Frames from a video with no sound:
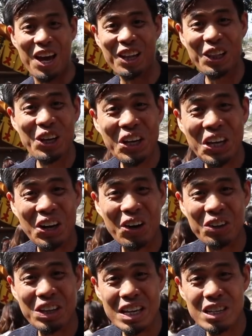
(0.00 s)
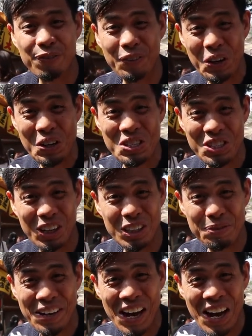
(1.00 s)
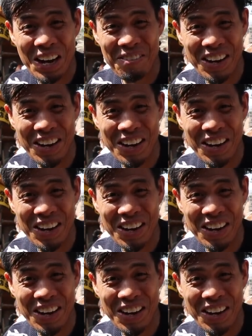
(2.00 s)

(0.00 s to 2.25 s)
And look at all these food stalls behind